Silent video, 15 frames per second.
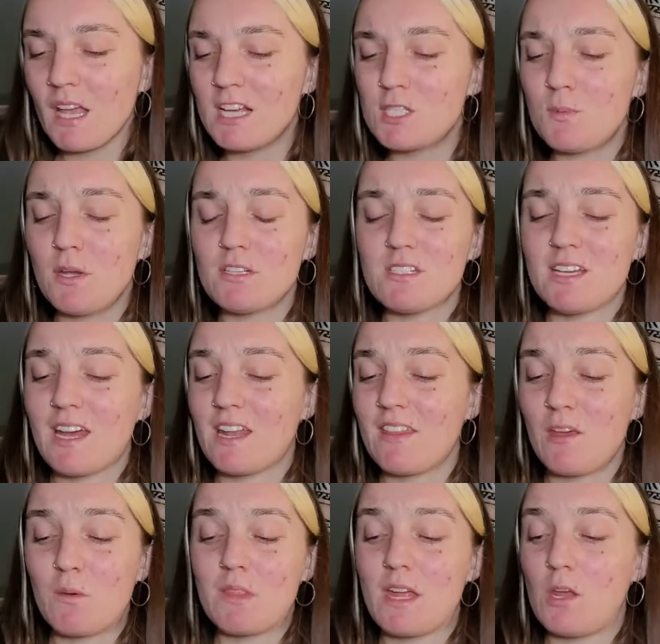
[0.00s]
experiencing
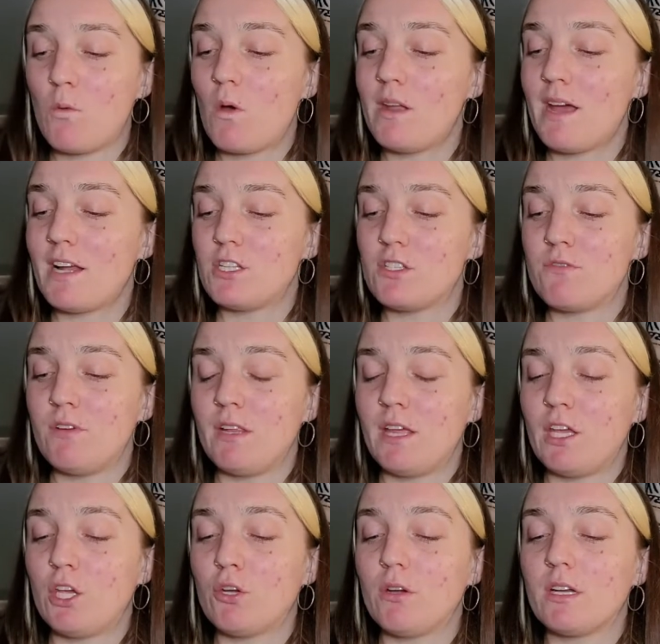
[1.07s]
anything with anyone, I just feel
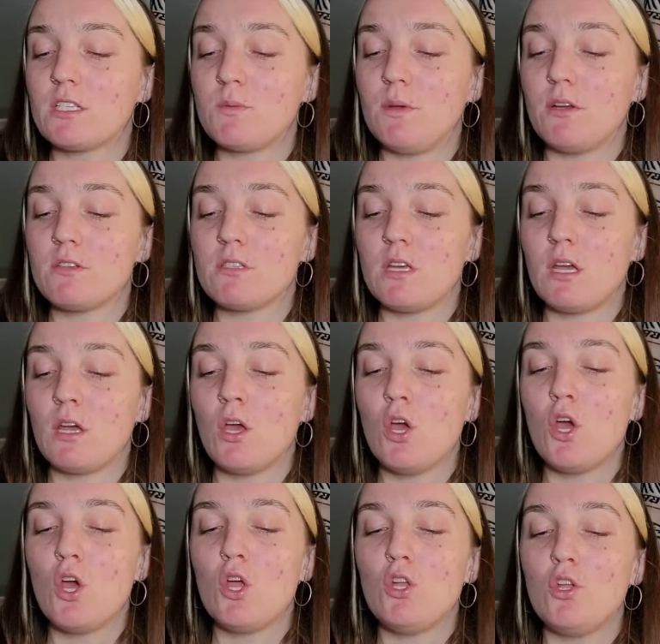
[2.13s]
like you're experiencing
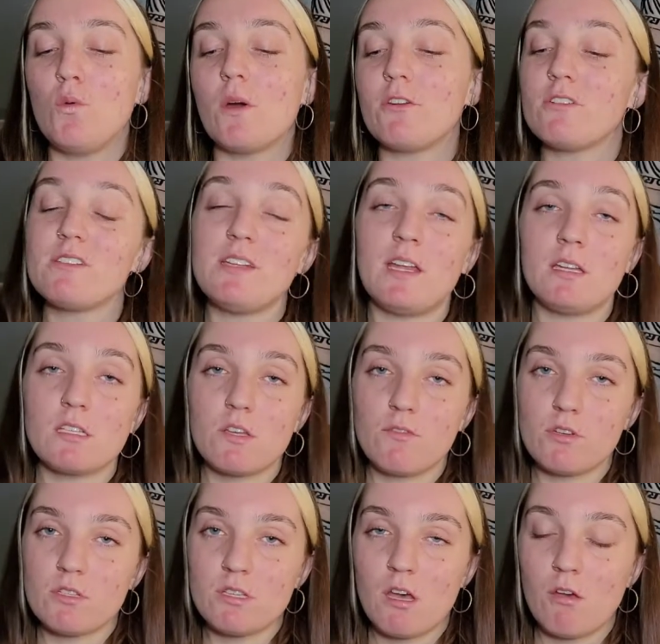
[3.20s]
new understandings
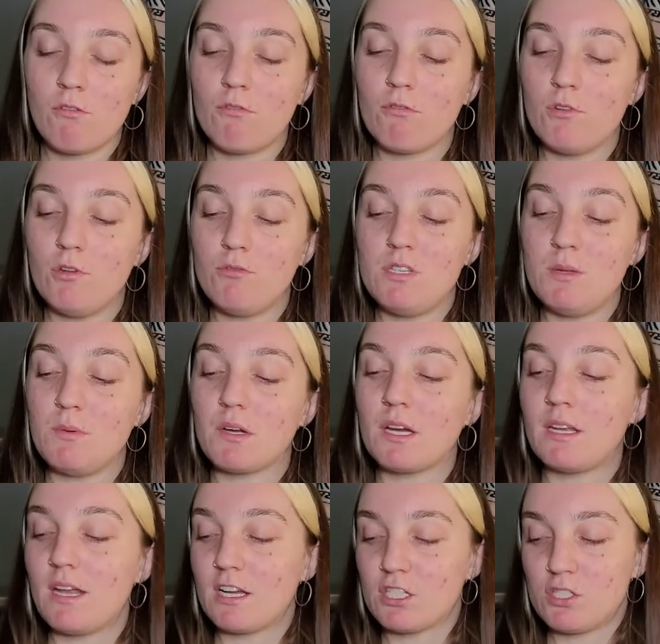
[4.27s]
of yourself, new deeper
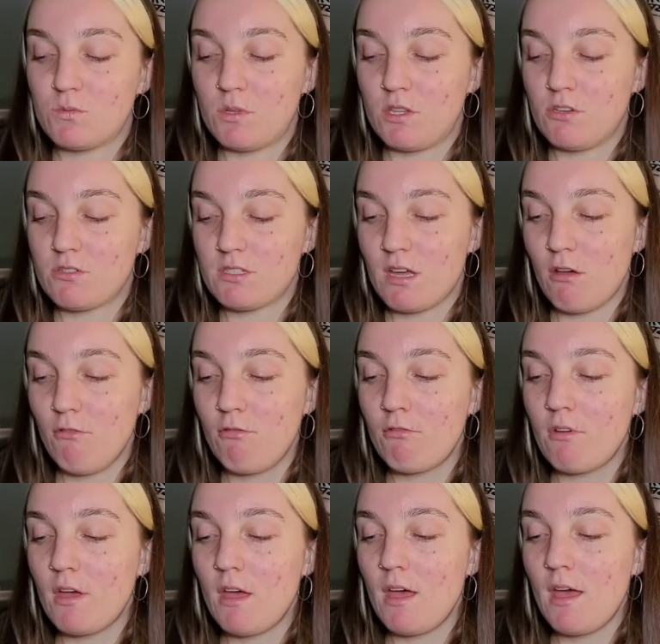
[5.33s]
connections with
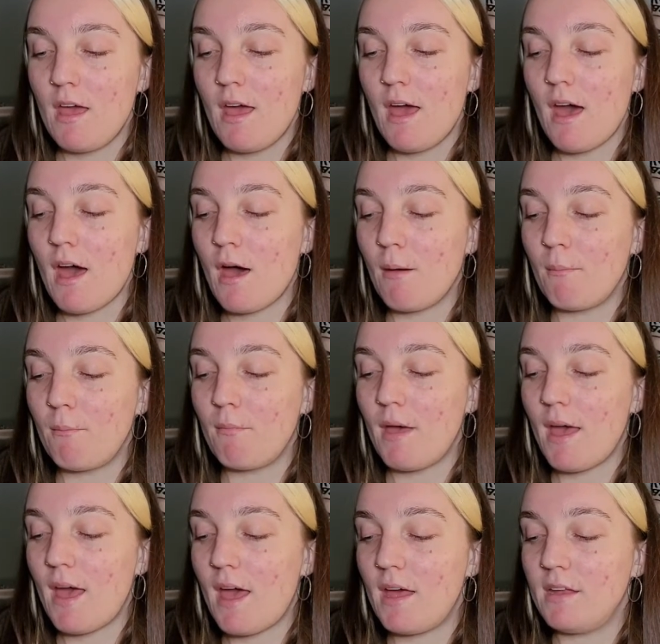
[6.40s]
yourself.
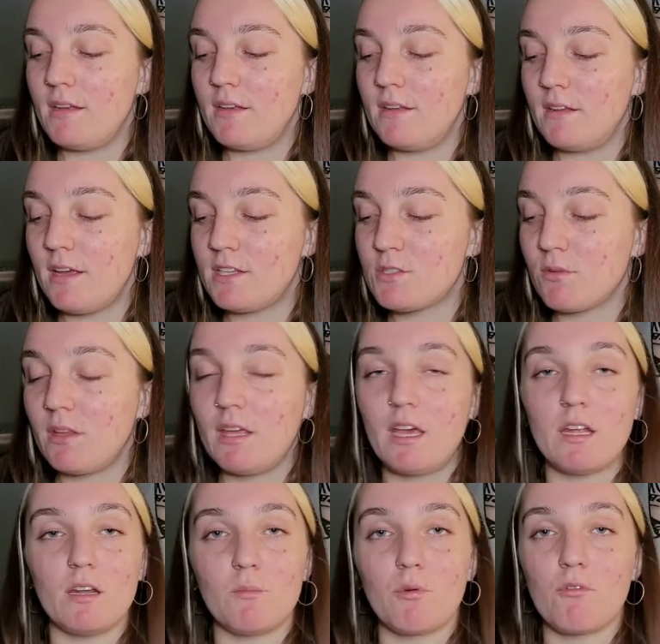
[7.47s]
And it's really
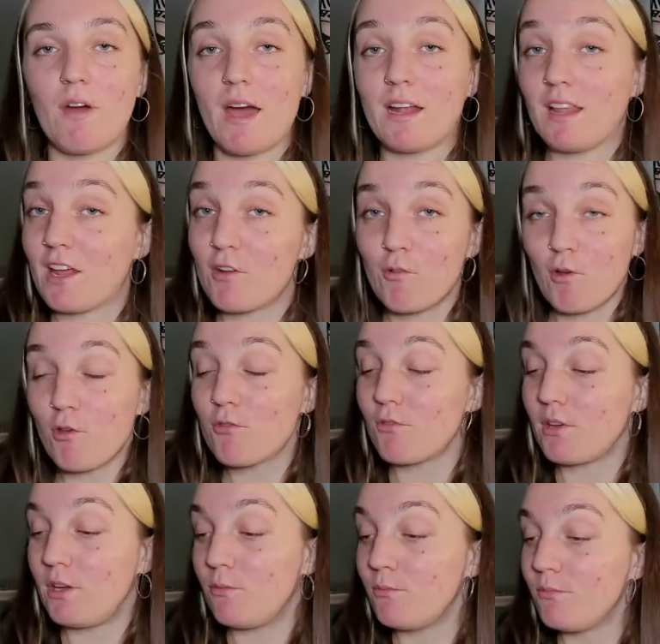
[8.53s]
going to provide a lot of growth
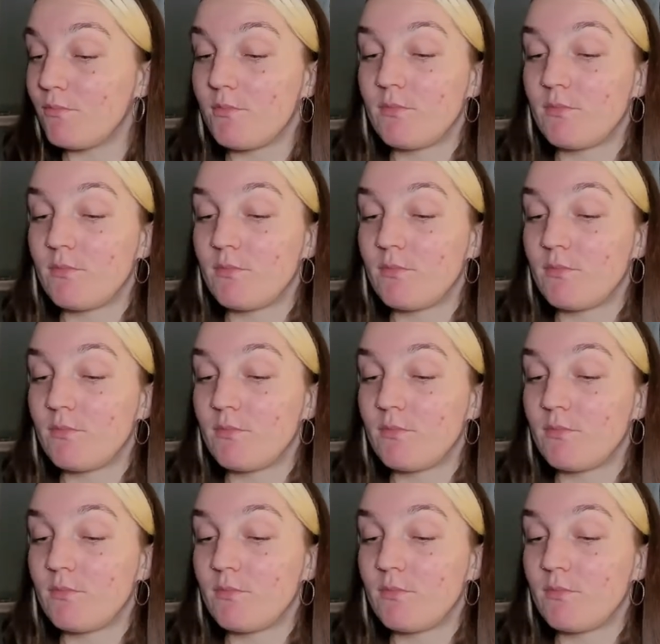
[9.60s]
for you.